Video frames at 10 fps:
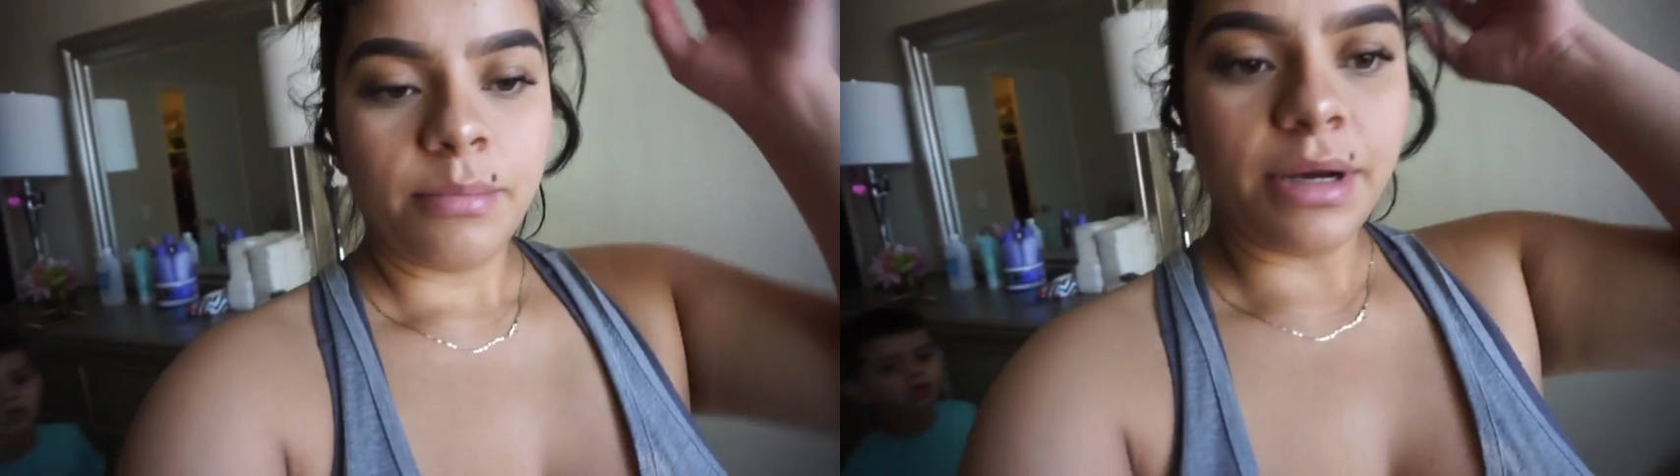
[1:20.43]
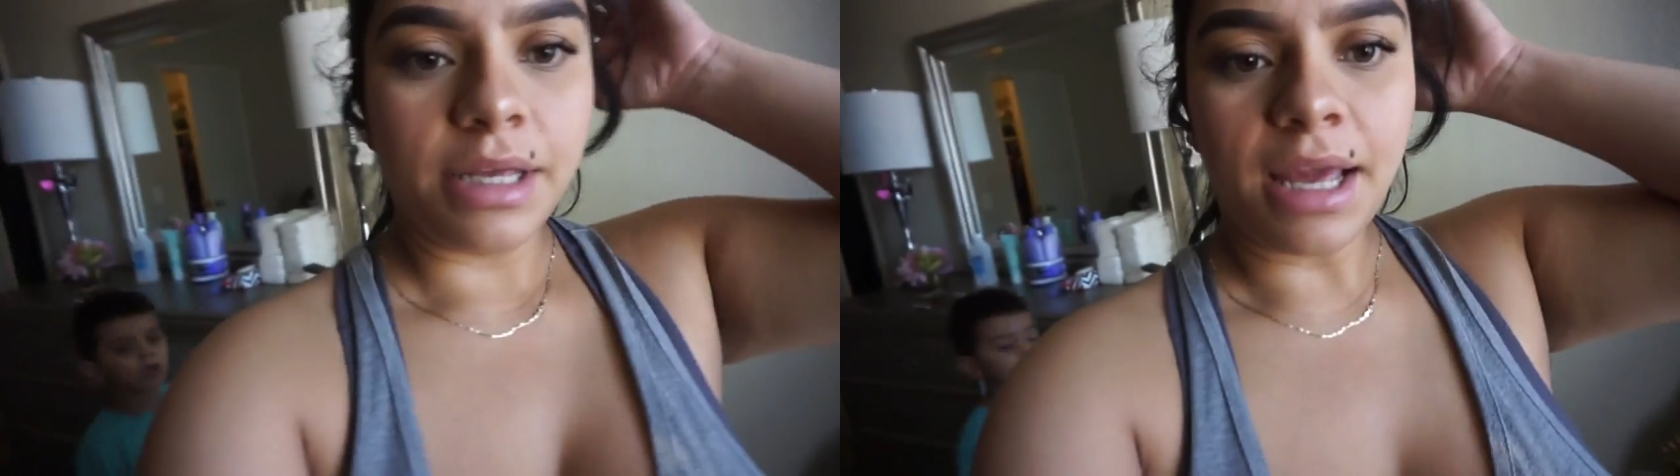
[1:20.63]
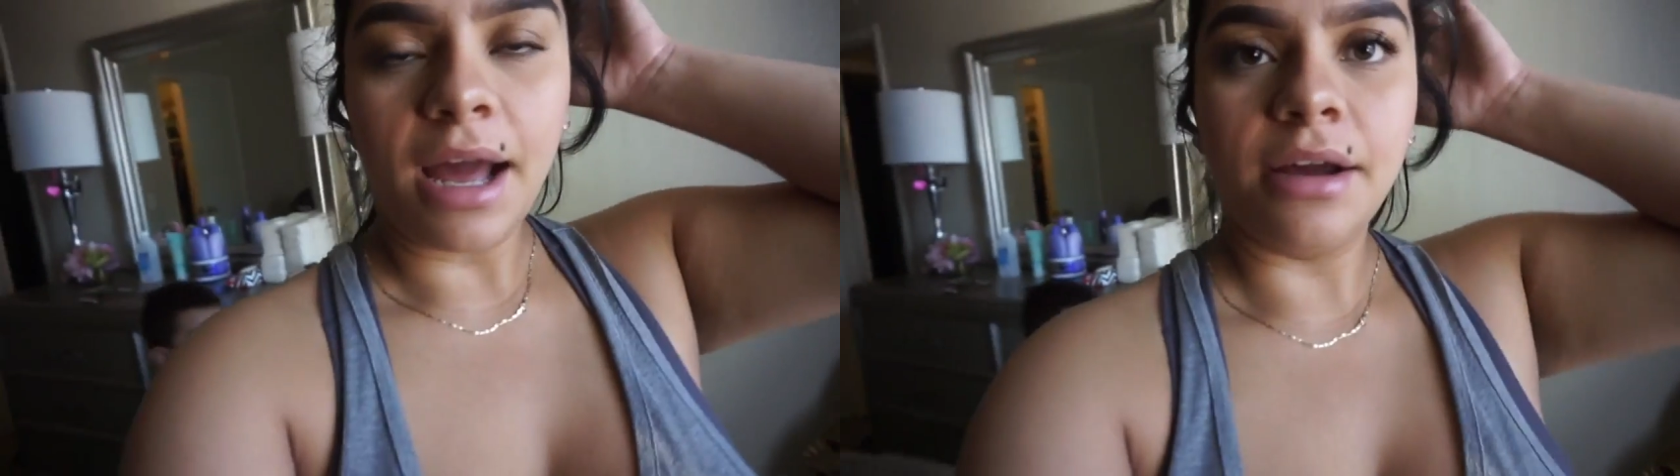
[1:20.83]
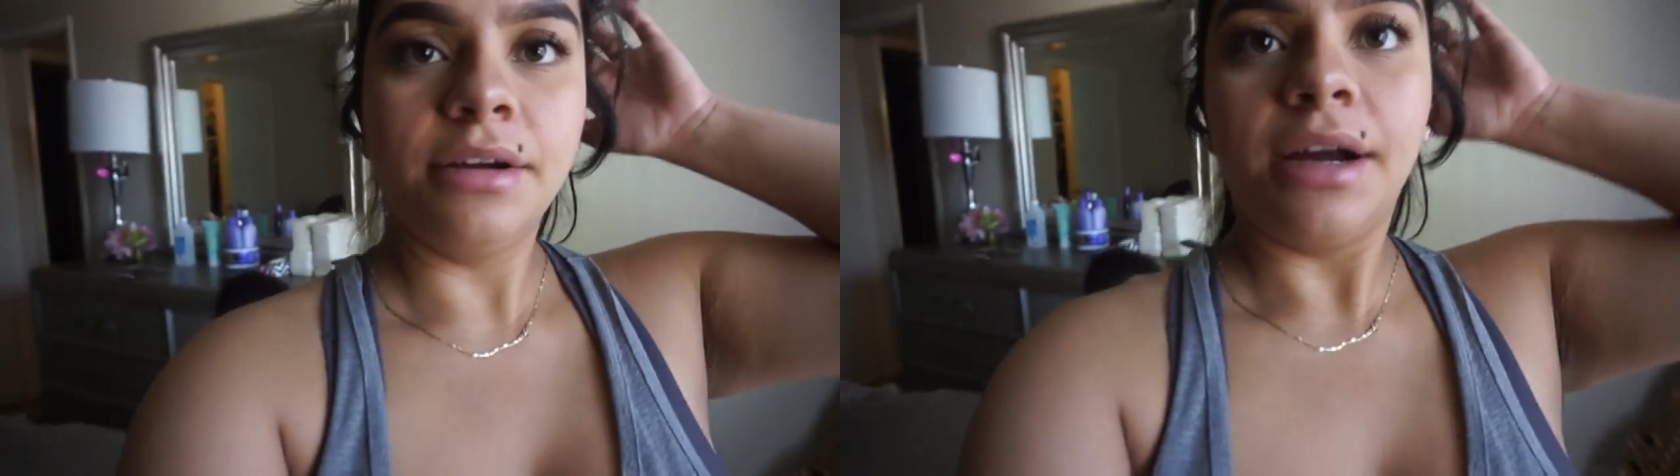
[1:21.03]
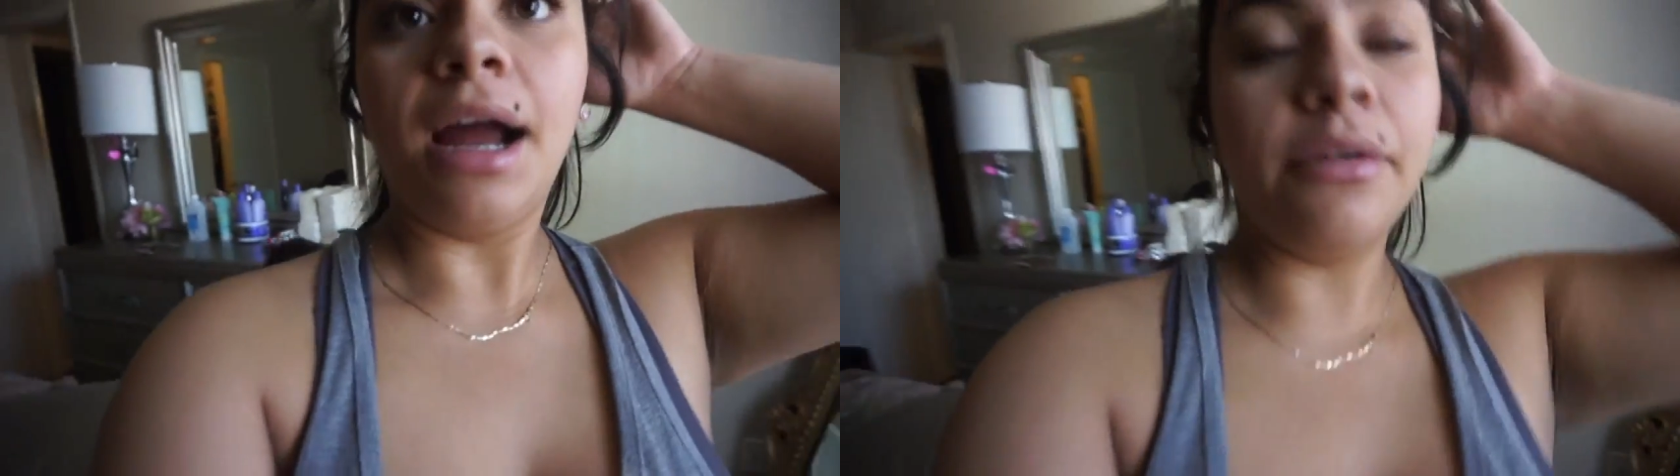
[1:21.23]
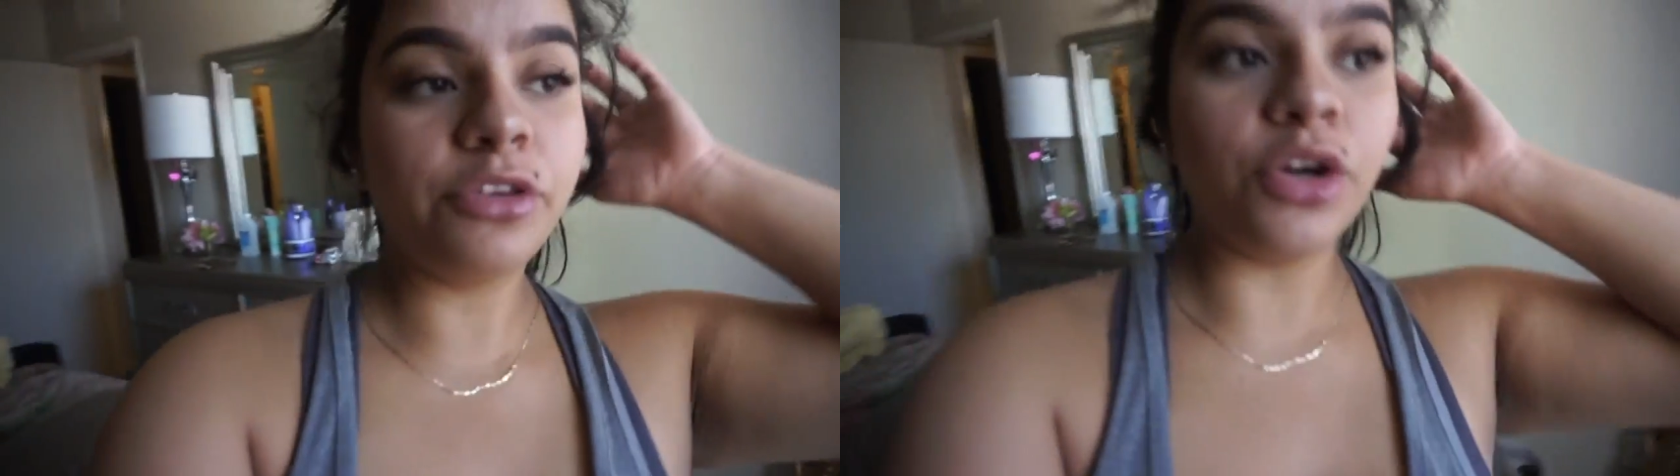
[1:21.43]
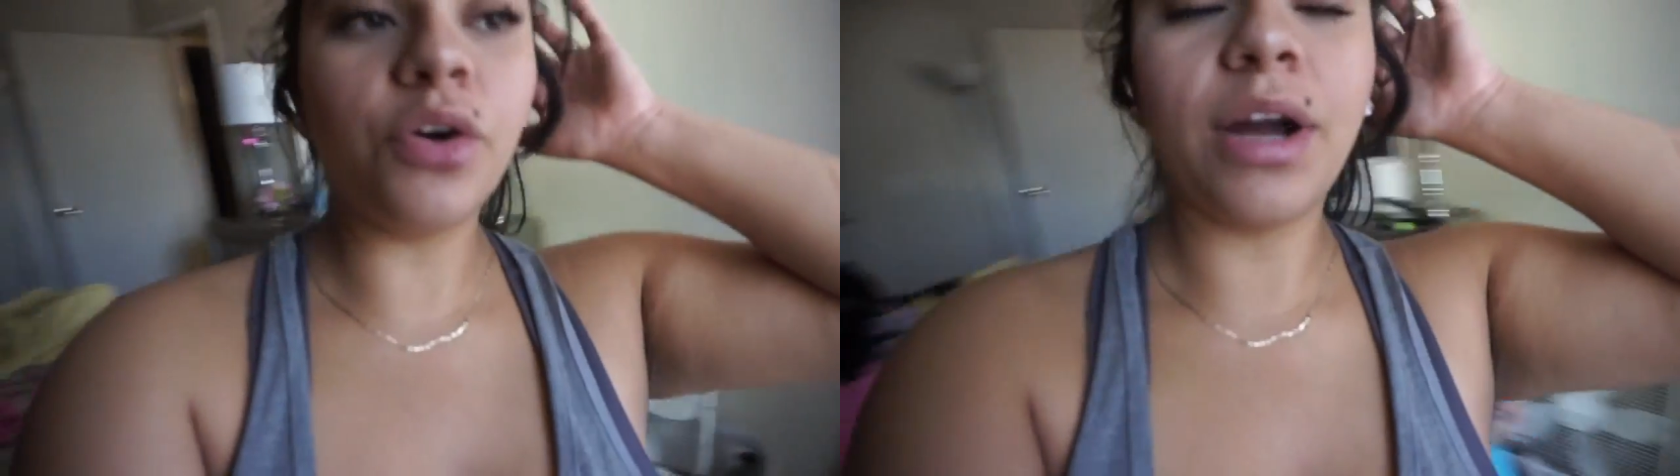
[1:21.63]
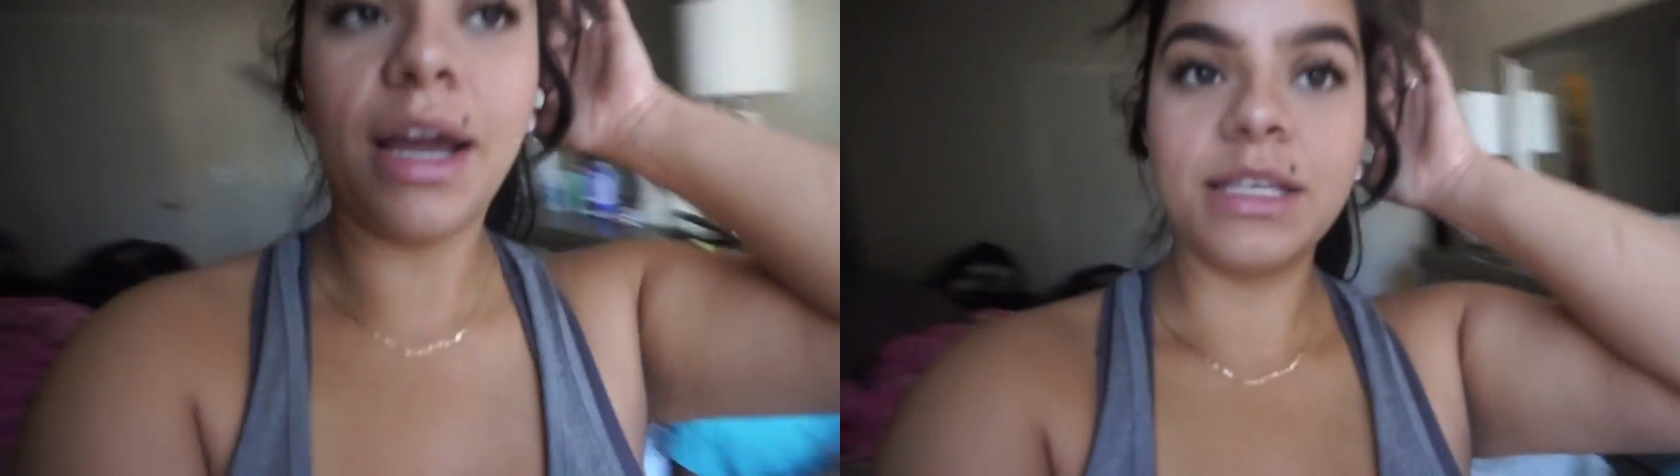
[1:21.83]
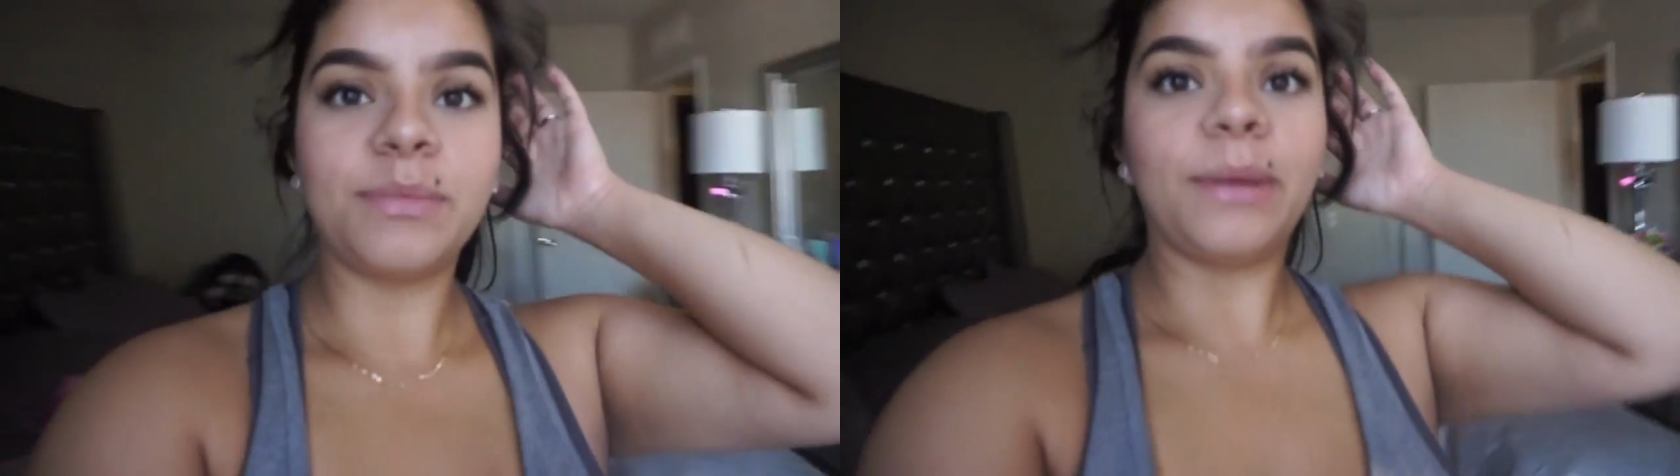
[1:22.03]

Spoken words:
But yeah, I have to go, guys.